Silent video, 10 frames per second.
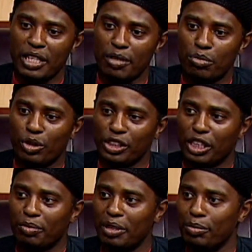get more
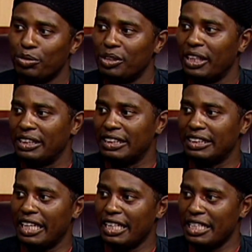young people to
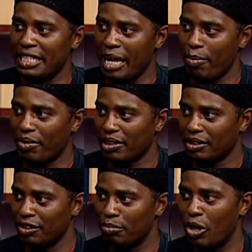understand the depth
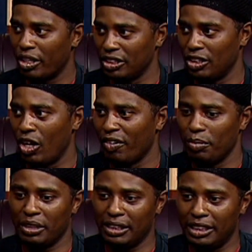of Marcus Garvey?
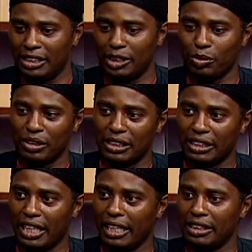Because he just wasn't
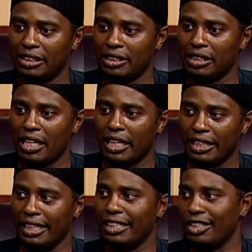saying just
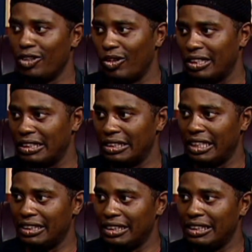get in an
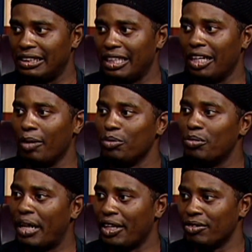organization. He said, up you
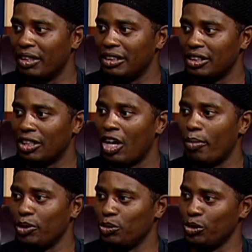mighty race,
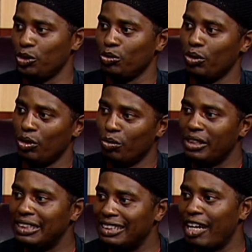accomplish what you will.
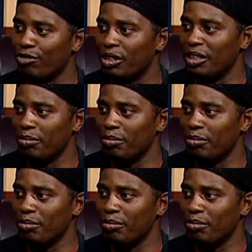What does that really